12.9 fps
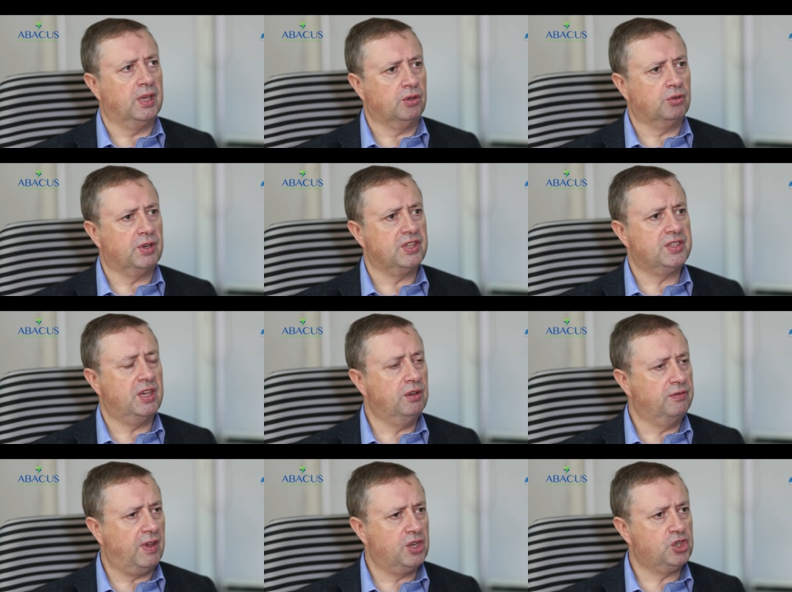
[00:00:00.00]
increase
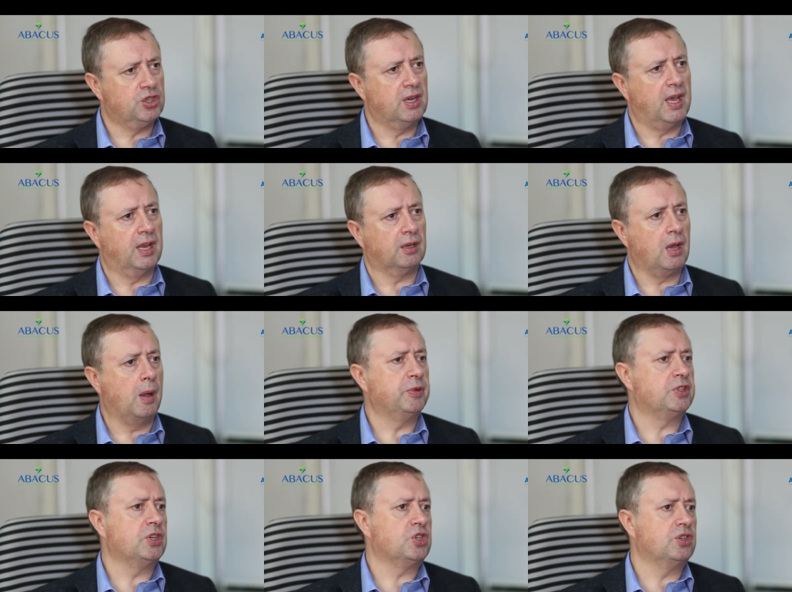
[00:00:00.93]
innovation and
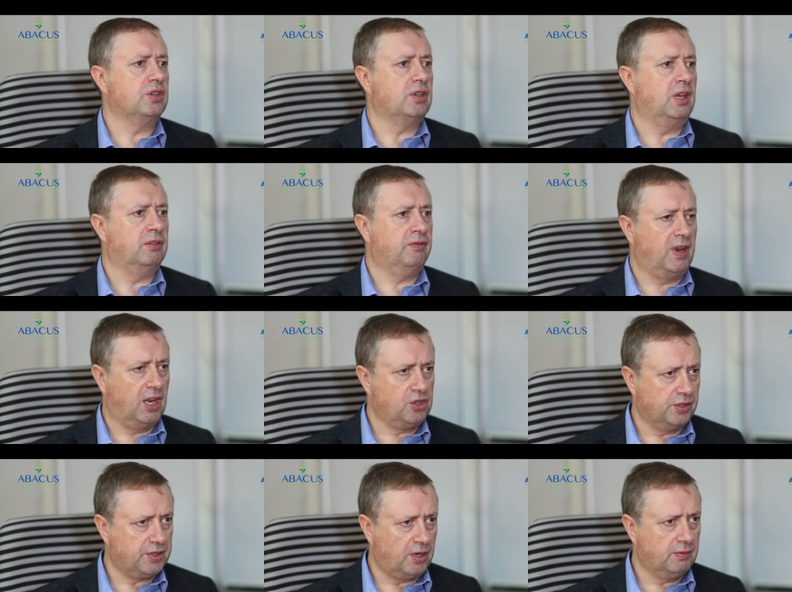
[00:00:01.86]
competition in
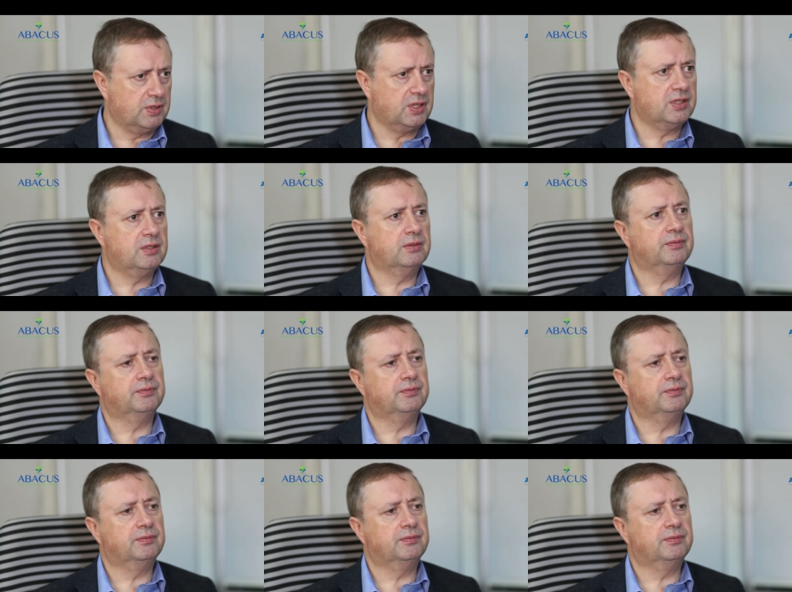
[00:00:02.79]
financial services.